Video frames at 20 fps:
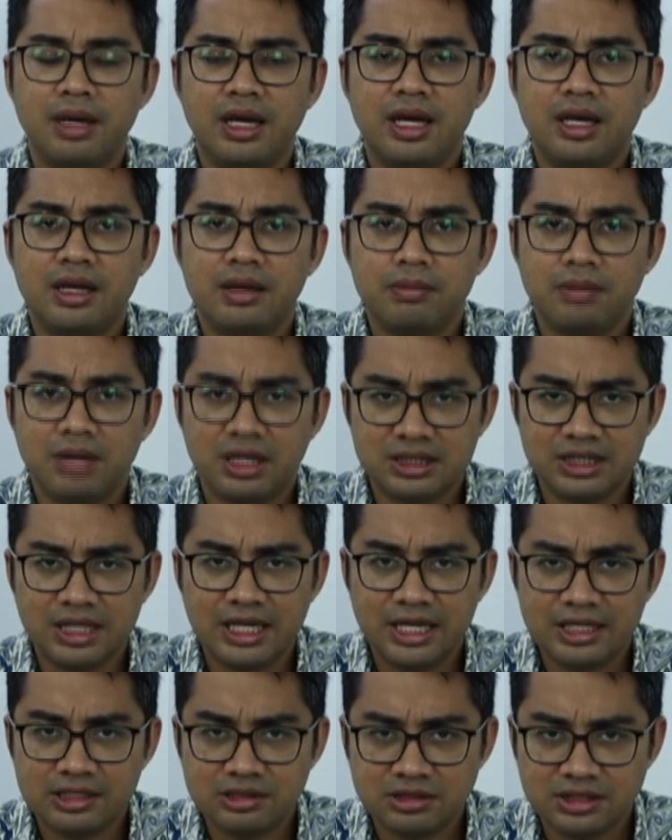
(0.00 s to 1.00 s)
and
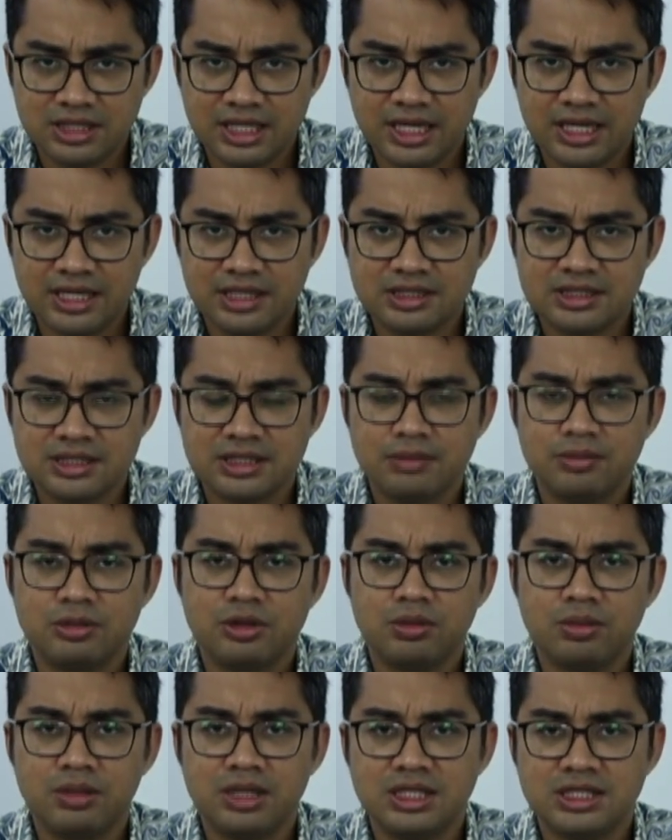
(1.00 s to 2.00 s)
multilateral ties
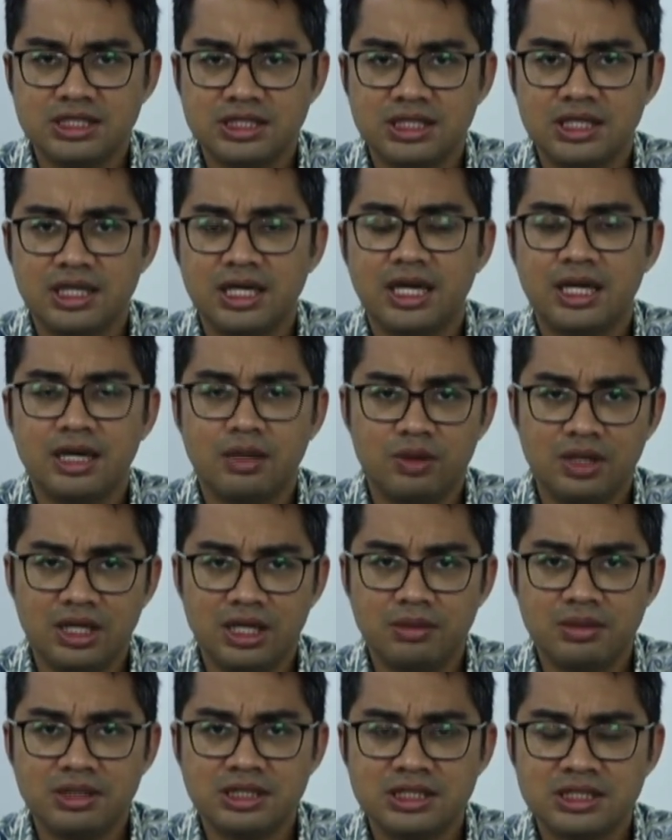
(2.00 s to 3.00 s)
between Malaysia and our
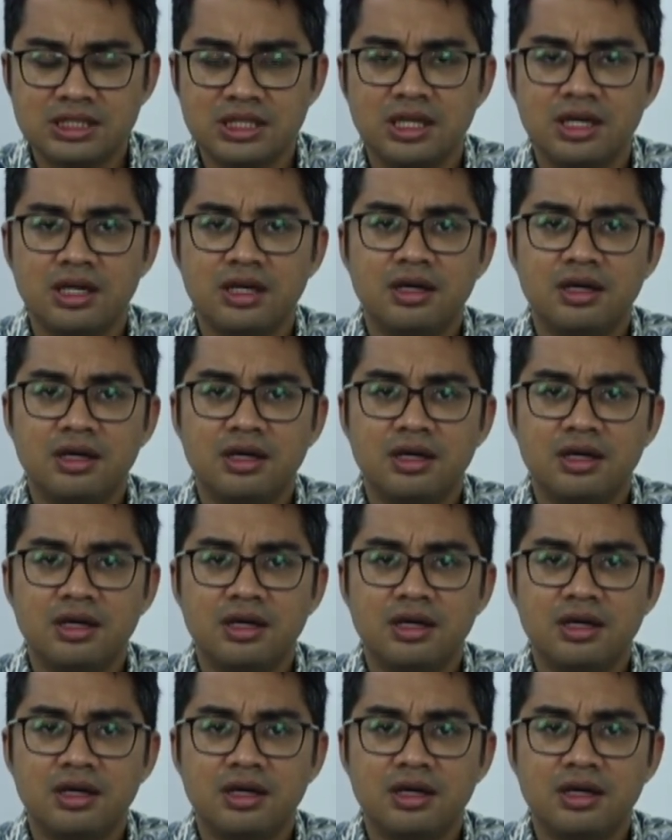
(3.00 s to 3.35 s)
neighbours,